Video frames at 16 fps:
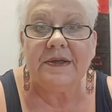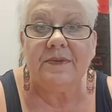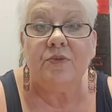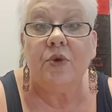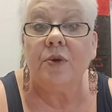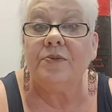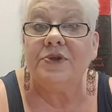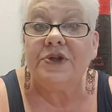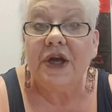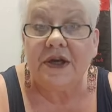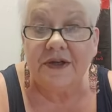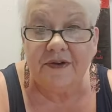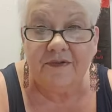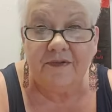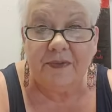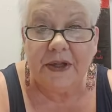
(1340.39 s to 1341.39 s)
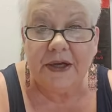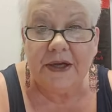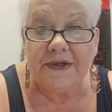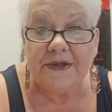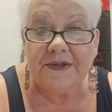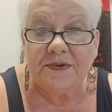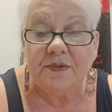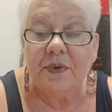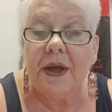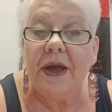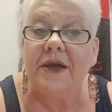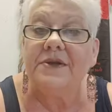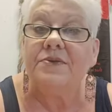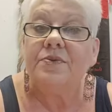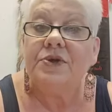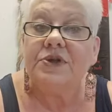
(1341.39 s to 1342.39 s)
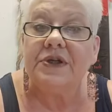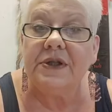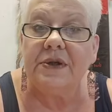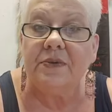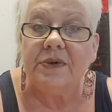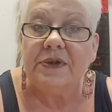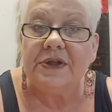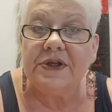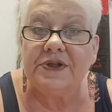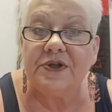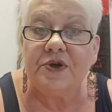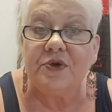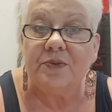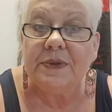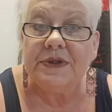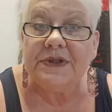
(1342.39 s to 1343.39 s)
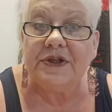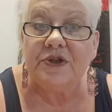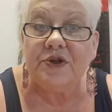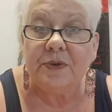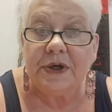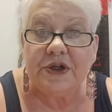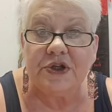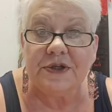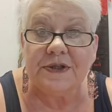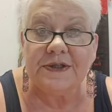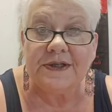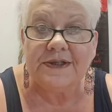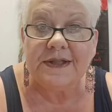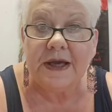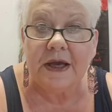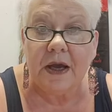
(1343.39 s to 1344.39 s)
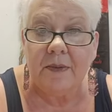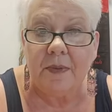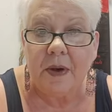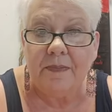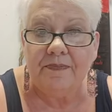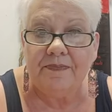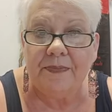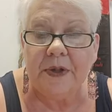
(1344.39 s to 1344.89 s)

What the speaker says: a more objective place as we're dealing with these human situations as they come up.